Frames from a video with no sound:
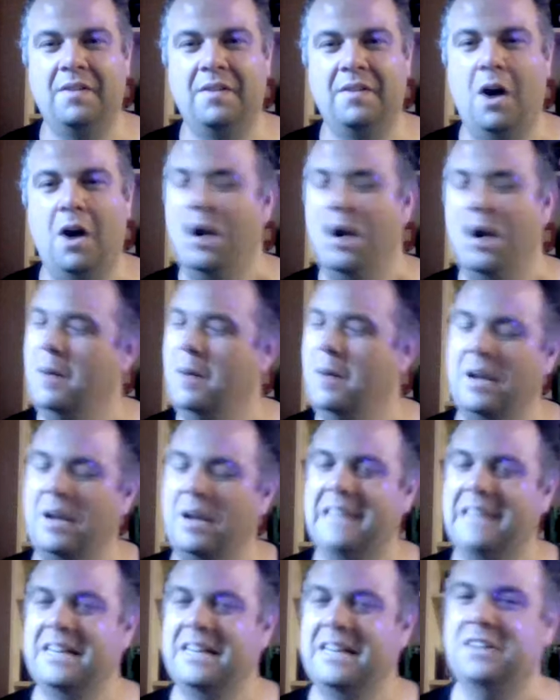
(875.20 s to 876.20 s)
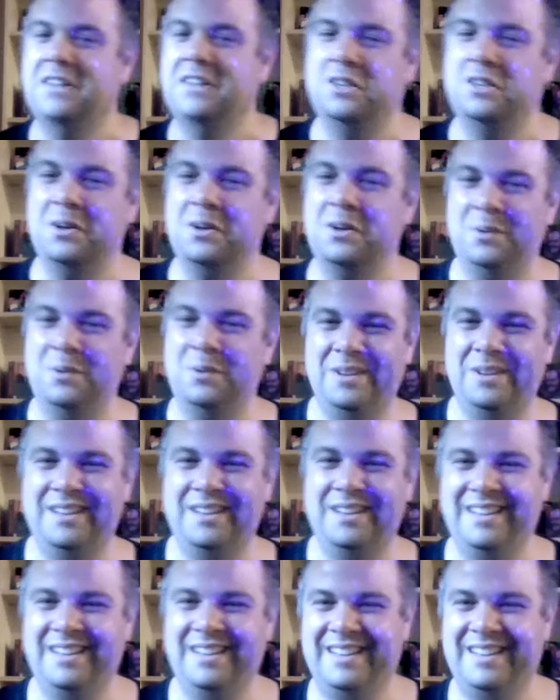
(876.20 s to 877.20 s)
All right. Well, lots of luck to you. That's also
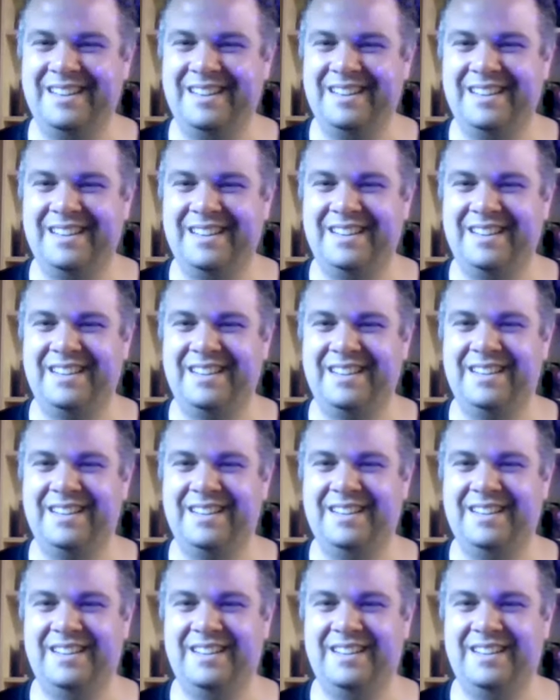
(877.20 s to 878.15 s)
coming. Thank you.